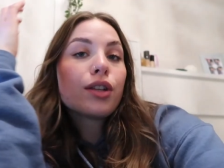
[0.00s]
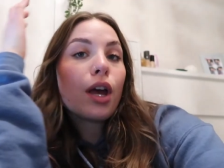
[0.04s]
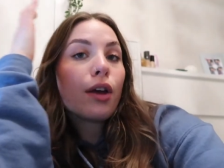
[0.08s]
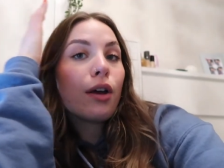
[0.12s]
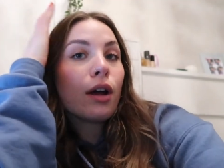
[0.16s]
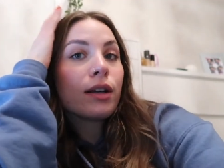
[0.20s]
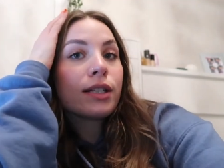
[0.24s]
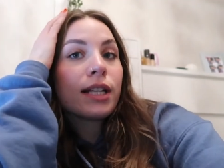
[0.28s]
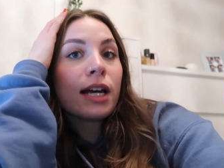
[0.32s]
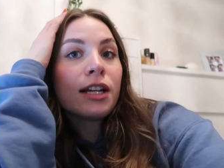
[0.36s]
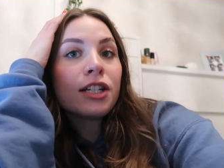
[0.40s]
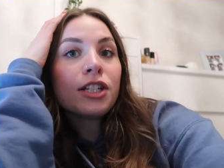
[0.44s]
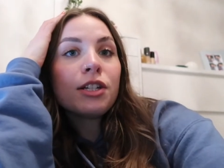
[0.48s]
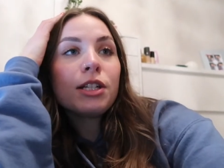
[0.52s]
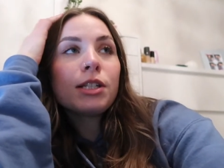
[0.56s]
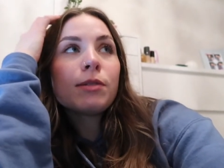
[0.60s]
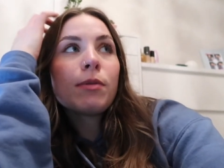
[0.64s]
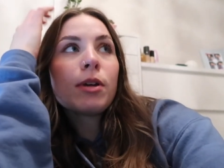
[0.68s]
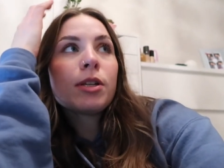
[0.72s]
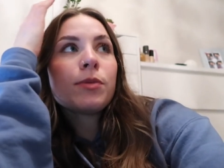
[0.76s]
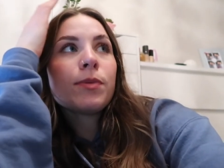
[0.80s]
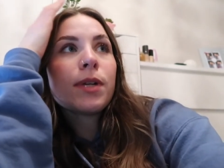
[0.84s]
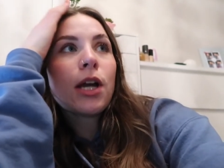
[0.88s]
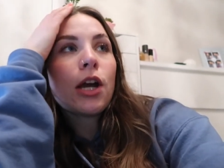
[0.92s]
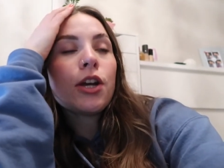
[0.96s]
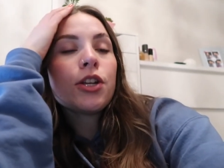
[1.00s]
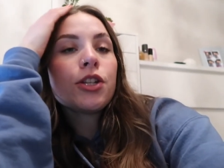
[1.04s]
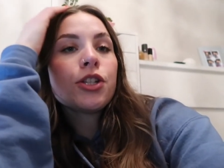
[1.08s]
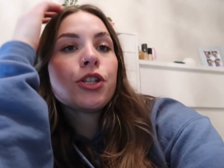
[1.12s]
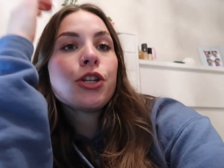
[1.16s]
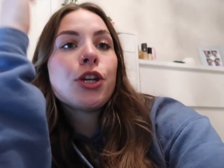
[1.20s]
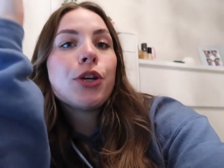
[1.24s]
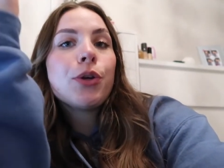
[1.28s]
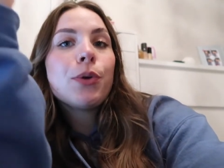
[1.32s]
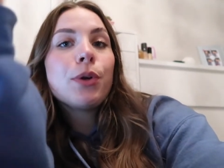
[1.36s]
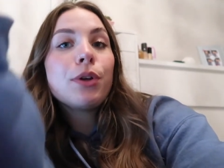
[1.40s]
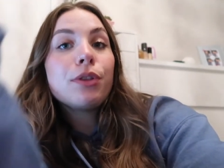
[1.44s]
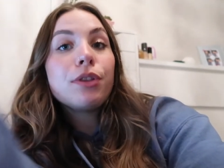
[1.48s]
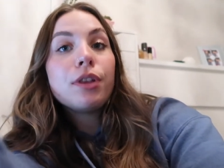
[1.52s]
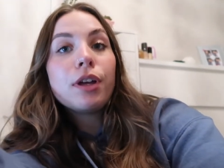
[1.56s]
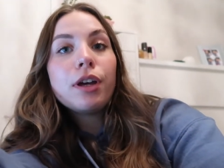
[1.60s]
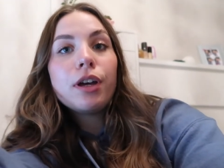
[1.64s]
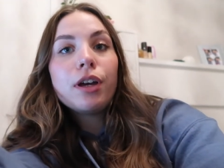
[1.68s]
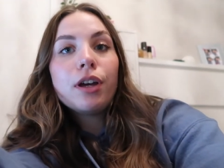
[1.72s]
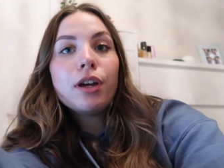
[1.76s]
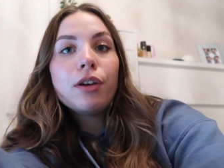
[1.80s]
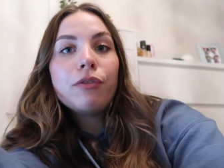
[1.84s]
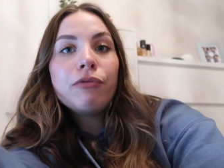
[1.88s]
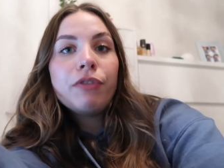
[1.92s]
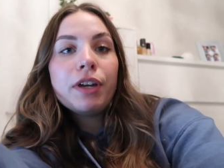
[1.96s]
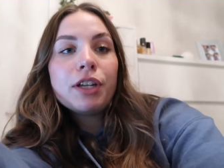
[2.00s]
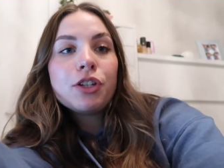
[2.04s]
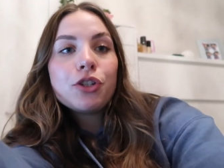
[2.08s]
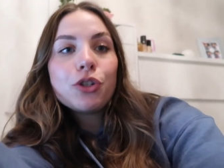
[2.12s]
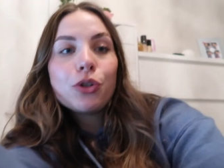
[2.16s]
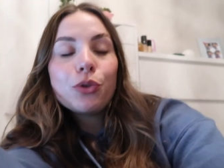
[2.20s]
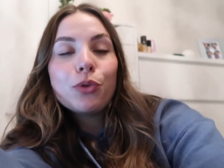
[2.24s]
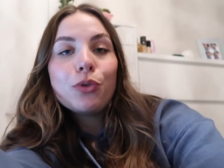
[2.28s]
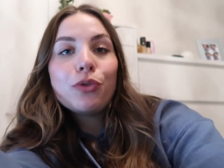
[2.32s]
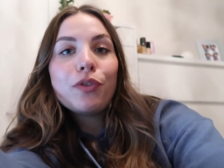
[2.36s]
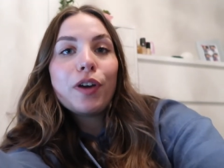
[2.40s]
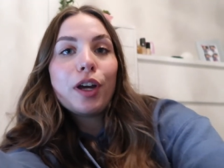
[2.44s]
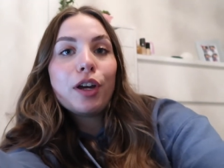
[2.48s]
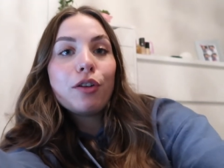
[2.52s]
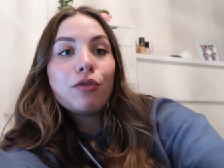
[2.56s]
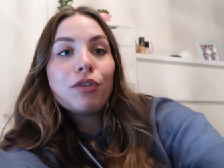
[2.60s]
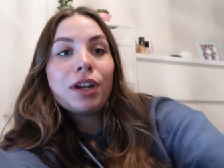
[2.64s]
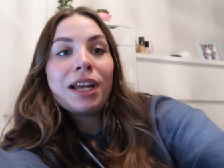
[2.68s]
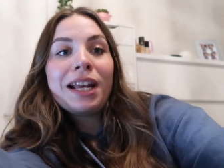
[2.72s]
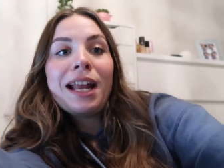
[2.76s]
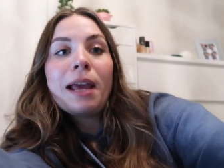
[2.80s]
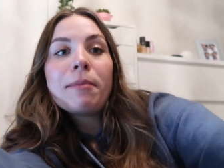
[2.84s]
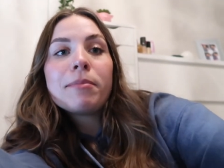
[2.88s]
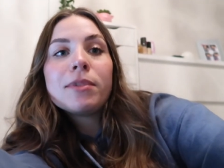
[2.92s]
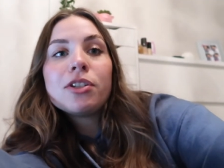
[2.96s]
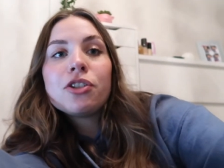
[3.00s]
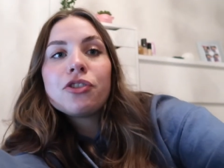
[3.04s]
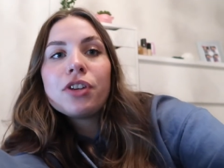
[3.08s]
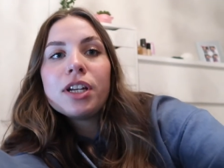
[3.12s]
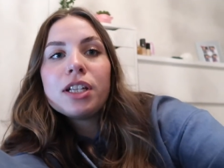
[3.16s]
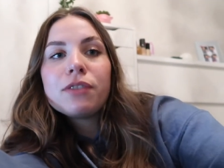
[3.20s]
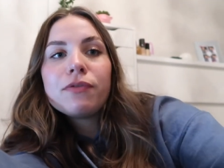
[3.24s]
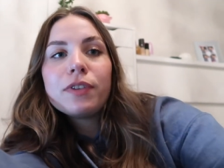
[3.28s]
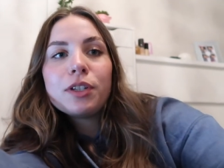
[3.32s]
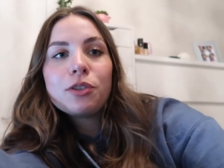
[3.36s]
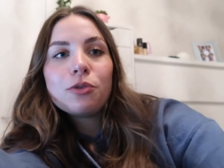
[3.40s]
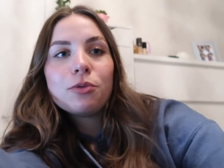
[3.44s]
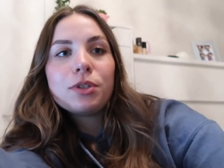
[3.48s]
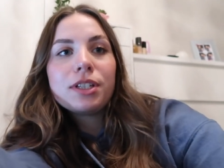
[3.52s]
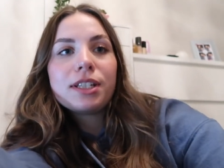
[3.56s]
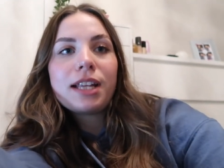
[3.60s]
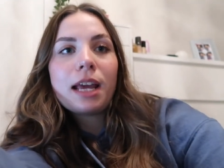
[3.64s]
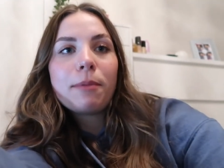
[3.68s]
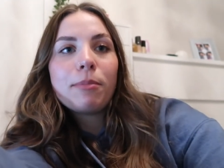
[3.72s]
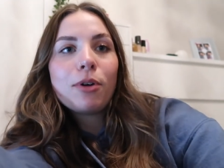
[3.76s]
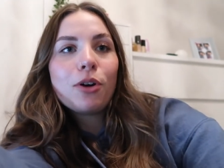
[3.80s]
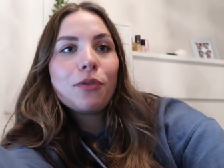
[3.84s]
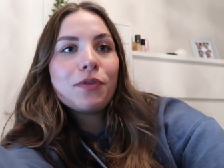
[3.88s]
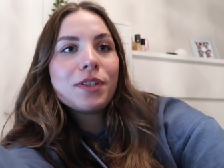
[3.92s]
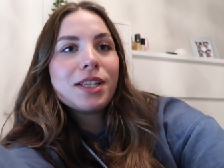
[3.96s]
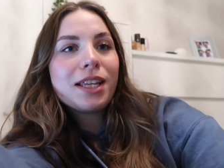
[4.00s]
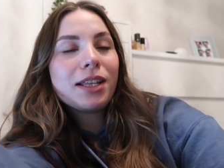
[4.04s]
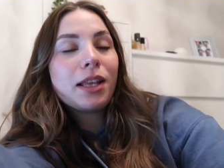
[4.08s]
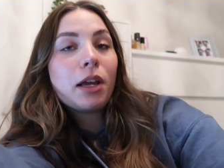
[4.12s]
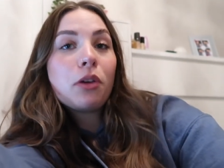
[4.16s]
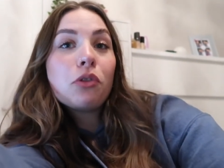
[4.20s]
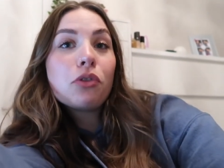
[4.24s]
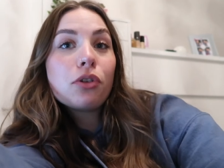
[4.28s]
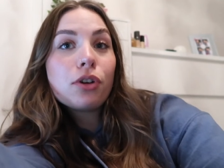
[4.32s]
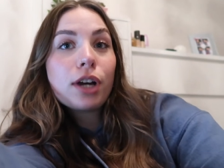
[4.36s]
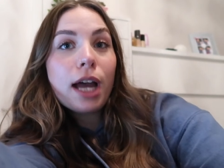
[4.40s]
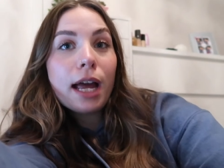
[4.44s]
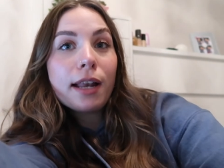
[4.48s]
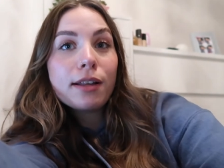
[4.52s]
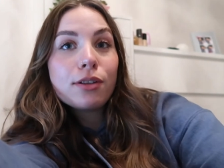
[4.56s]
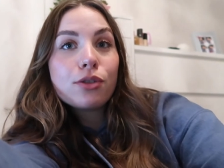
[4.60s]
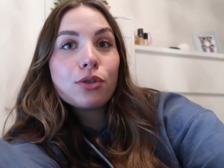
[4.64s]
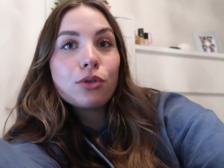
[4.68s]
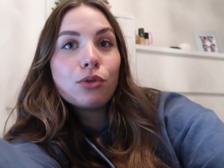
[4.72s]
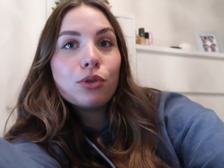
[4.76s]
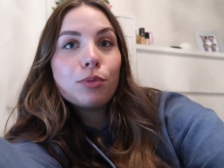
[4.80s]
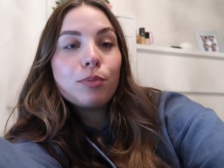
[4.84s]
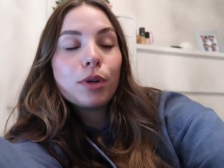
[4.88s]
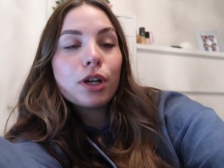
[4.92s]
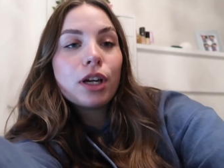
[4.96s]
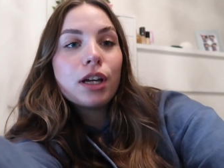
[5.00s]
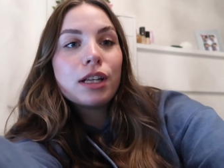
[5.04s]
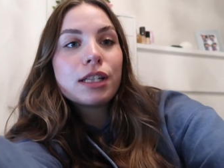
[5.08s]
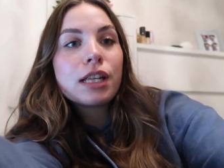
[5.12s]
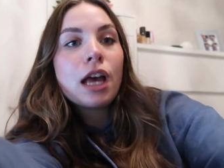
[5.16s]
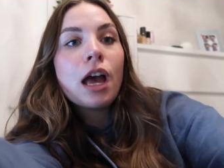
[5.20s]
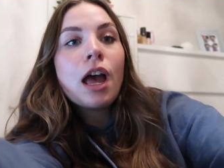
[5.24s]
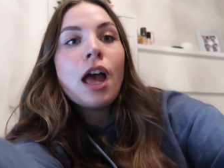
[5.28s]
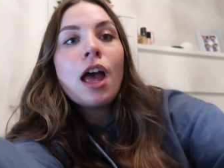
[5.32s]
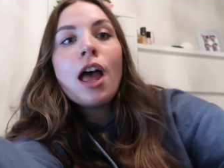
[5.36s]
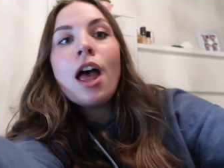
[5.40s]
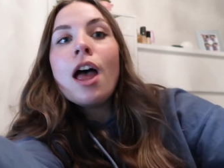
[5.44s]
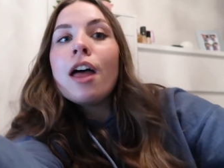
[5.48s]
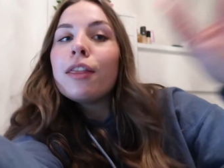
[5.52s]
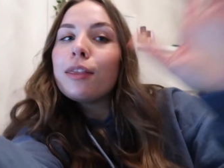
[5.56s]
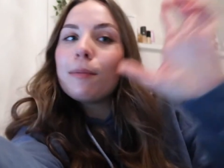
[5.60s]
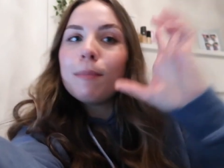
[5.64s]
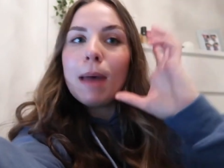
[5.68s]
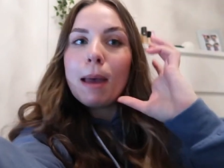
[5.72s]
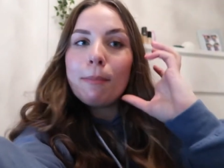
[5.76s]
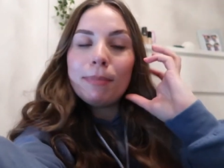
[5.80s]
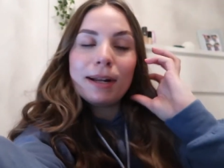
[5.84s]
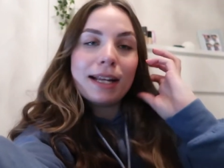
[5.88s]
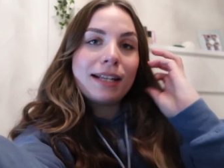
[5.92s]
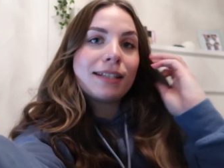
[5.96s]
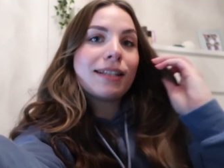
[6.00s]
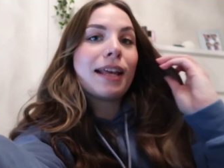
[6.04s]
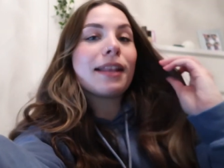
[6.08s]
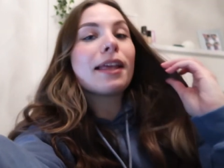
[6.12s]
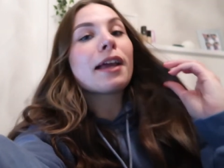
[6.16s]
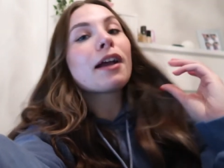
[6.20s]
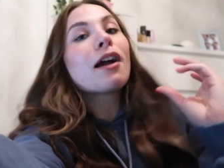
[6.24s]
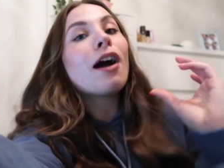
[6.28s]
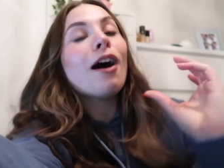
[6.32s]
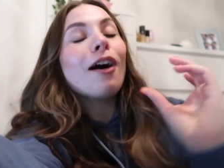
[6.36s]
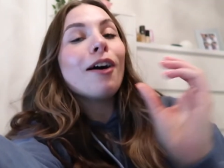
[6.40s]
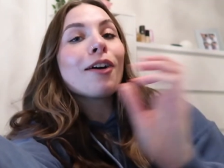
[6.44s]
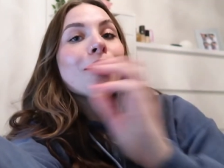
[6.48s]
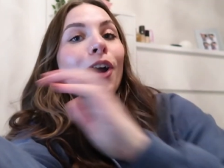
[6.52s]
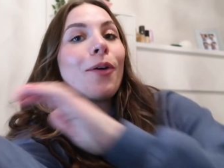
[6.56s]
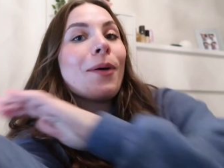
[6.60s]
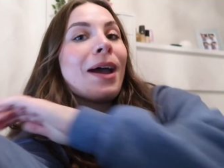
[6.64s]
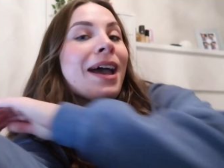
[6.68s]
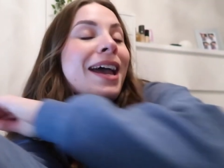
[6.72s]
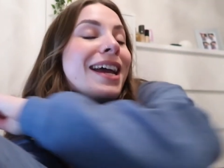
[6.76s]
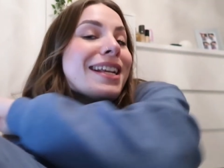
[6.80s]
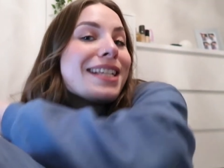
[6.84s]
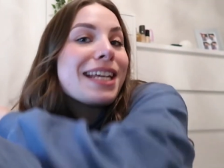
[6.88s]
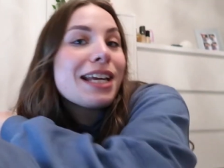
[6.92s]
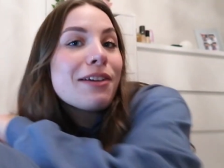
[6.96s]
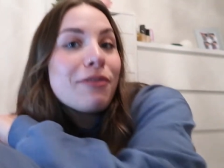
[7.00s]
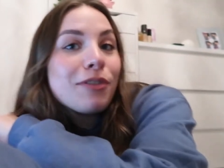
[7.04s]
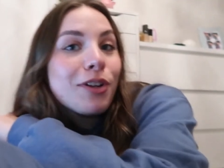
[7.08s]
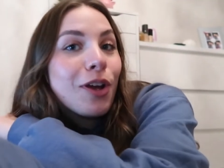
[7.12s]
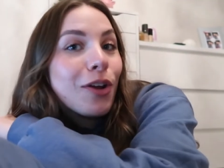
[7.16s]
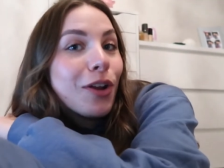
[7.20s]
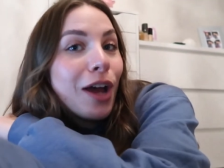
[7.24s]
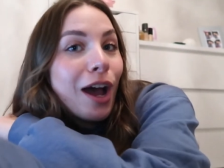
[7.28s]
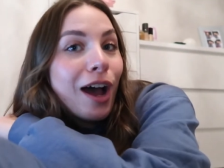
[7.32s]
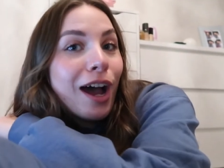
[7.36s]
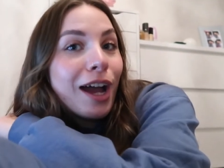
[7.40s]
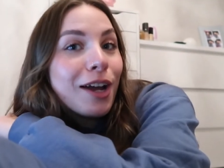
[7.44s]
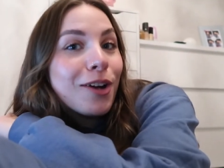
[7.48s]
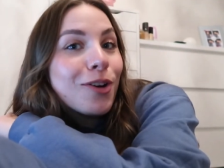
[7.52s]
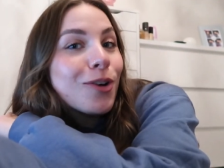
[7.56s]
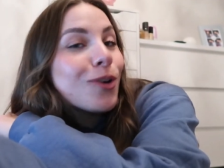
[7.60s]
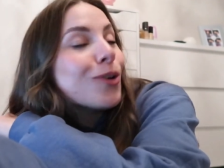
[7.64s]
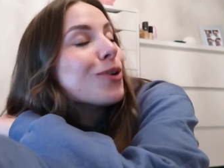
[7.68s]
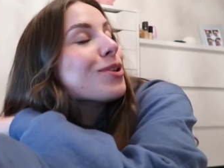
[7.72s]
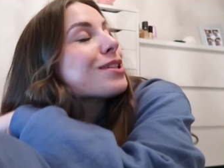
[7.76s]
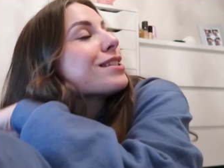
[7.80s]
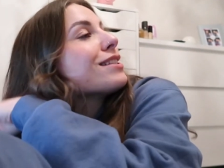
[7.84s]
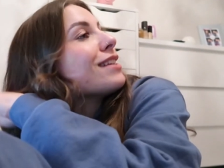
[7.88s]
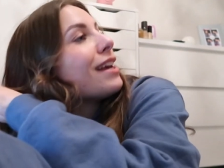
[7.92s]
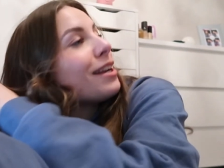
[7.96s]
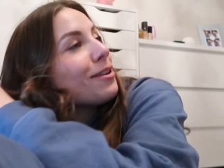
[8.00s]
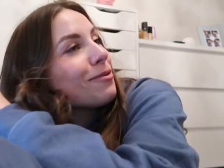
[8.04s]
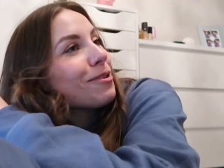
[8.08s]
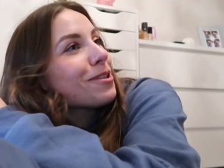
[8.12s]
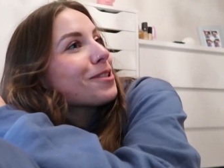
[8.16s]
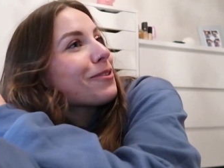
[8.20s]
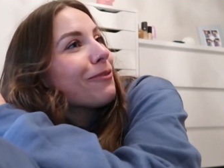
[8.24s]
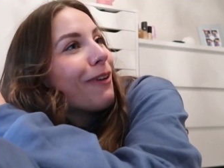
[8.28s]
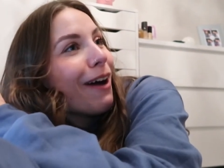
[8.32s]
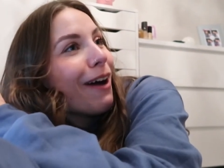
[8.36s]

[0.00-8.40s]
So I was actually supposed to be going to the vigil, the Reclaim the Streets vigil today, but obviously they all got cancelled because the Met Police said they can't go ahead, even though the High Court said it was